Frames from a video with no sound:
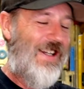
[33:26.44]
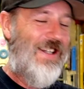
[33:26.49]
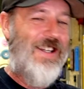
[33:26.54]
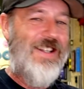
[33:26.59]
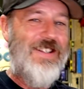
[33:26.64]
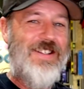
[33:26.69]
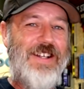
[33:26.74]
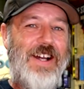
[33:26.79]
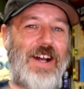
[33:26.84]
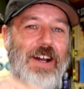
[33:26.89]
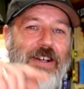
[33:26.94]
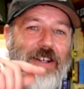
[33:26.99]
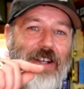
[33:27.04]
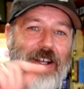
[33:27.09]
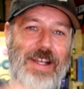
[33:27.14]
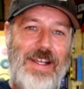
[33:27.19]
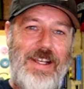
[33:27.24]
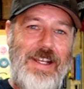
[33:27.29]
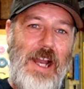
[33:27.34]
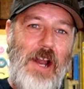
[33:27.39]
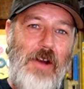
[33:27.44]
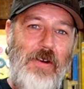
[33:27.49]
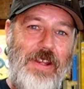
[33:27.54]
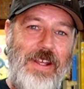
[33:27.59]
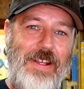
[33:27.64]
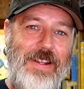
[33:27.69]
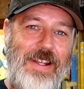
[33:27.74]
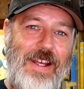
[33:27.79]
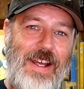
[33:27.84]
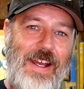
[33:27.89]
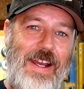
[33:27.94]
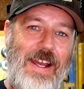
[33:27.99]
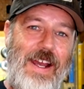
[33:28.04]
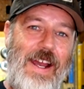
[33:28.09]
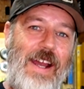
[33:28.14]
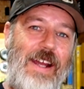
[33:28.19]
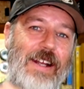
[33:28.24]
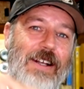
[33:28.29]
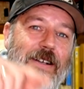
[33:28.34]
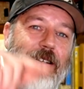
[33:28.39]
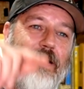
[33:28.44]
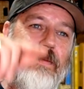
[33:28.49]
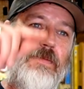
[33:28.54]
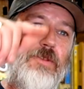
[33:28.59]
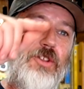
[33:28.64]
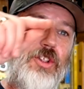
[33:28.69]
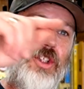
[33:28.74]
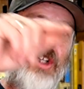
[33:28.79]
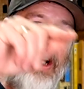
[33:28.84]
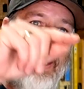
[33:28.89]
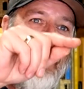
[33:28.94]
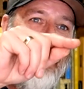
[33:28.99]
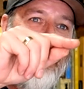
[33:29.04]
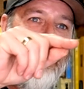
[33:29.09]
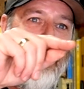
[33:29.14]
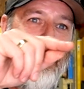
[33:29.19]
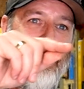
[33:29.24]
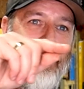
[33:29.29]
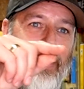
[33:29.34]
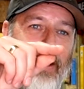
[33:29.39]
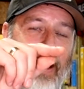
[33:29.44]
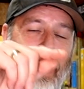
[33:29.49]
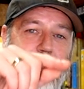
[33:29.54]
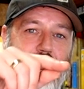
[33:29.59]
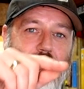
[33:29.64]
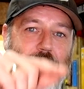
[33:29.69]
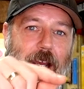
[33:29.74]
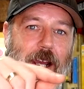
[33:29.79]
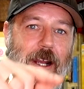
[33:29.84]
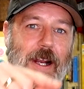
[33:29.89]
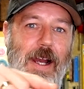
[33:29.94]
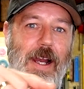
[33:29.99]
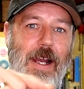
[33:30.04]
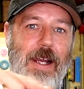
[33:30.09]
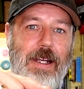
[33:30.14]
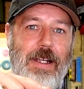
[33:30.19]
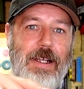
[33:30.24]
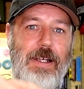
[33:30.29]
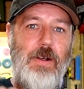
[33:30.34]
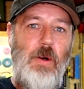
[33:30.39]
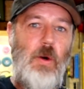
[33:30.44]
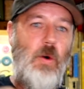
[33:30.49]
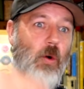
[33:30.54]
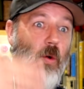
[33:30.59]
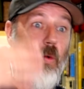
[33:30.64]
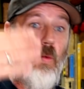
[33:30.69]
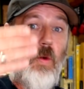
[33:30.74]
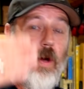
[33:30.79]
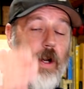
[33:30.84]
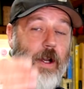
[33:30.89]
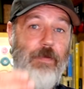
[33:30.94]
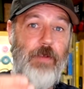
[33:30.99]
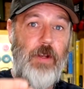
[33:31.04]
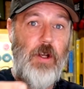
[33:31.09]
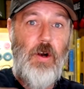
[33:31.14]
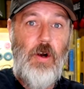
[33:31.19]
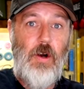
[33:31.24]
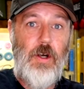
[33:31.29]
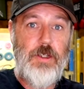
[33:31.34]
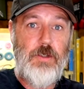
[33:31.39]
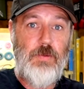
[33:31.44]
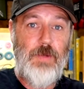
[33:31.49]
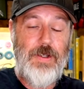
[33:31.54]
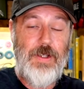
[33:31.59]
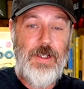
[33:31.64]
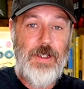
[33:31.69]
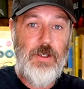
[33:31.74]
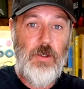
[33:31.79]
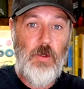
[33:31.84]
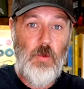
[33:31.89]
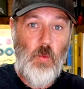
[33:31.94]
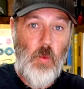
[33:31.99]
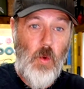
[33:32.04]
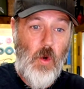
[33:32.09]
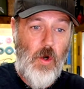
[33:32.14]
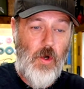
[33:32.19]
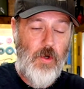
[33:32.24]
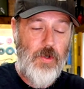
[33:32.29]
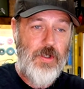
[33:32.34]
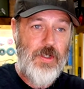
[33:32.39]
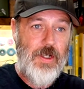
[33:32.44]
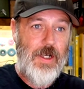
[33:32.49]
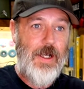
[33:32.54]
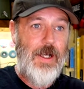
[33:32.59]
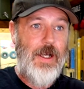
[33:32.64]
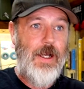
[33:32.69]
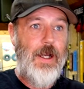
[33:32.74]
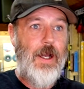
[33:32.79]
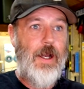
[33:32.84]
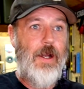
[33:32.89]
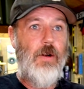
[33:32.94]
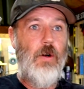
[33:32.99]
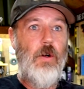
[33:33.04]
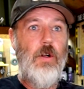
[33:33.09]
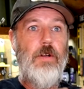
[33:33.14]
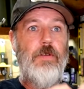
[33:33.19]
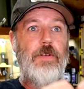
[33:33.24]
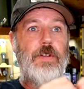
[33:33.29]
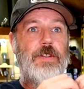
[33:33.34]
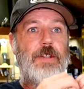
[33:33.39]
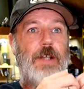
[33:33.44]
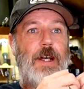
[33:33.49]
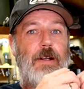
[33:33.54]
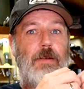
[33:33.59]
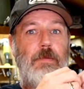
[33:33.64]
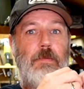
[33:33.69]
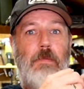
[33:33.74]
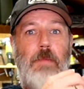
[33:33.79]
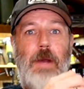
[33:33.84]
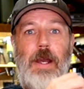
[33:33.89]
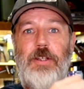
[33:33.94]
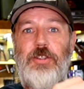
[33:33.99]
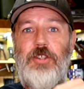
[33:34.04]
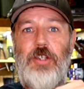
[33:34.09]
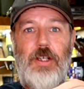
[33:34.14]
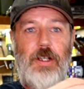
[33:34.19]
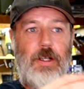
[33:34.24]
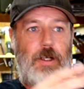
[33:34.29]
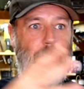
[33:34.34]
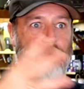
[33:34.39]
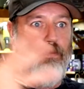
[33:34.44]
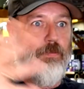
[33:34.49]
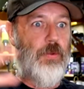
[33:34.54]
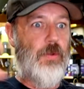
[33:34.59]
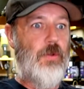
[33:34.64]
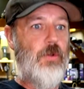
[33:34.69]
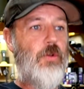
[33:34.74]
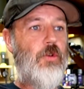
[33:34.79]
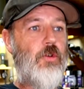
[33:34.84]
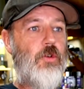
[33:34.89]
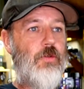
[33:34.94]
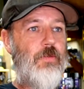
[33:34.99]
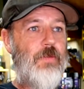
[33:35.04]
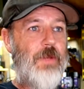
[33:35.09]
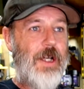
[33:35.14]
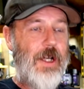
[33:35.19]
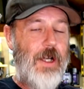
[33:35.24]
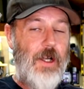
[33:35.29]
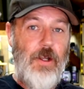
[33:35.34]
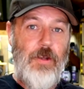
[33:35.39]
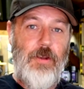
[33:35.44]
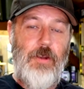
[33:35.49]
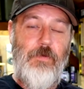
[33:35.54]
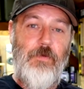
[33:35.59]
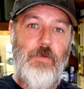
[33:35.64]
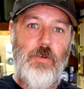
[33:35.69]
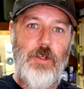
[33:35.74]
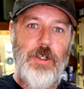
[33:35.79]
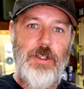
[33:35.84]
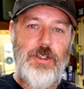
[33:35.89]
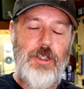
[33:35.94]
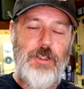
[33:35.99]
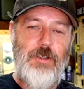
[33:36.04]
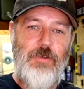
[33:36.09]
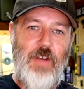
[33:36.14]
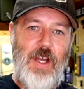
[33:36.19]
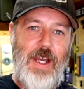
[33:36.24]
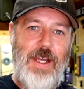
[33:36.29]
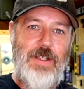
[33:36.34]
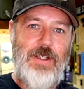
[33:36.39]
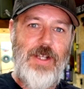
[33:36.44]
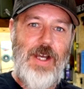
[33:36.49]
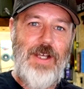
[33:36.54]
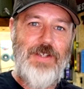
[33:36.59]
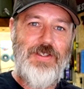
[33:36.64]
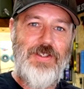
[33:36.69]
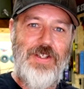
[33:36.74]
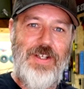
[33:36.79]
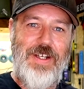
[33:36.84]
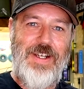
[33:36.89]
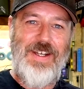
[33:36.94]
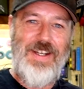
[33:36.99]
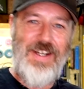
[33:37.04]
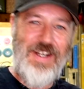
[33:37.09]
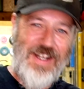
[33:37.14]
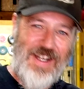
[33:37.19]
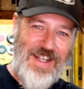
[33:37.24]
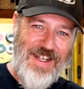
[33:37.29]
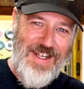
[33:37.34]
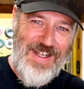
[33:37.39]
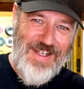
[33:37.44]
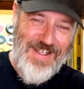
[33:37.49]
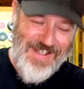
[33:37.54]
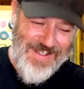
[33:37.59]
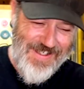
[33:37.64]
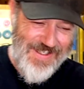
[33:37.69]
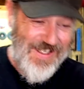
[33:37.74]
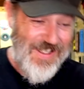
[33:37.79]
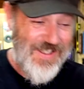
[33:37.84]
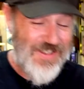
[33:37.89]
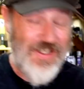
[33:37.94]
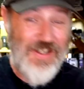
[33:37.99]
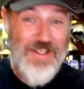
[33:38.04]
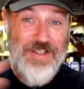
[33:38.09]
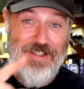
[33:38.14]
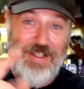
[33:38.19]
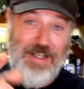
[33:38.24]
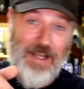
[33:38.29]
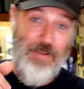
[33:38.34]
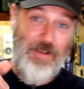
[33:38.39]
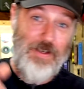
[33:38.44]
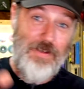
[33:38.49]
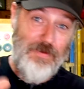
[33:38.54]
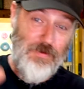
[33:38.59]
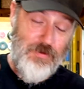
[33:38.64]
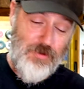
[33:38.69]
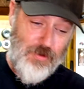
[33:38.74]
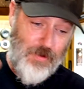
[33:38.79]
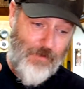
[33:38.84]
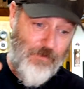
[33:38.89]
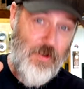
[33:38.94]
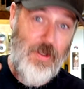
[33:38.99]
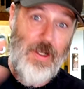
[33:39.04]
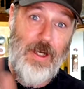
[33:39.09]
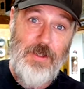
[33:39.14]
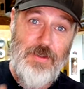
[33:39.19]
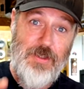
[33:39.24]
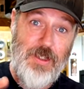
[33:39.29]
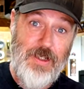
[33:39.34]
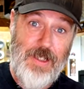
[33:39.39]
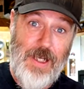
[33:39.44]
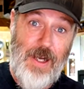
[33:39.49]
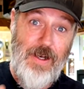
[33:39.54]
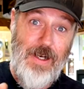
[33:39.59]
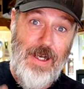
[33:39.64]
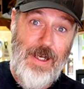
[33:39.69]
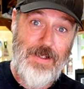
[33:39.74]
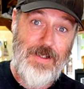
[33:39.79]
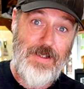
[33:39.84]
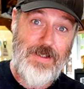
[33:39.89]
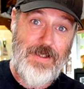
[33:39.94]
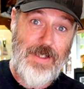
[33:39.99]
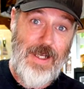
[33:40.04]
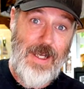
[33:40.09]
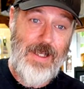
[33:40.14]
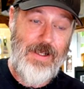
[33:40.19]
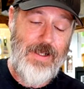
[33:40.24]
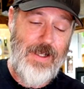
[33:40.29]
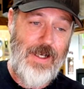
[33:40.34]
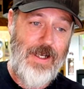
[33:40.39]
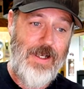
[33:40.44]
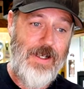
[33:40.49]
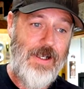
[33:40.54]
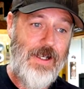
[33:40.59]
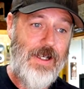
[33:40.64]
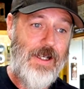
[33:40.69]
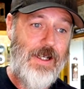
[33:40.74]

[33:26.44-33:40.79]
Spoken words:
So you can go in there and change it to go 1080 or whatever the highest one that you want, and all of a sudden, magically, boom, the footage is fantastic. So that's another little trick. For those that don't understand that,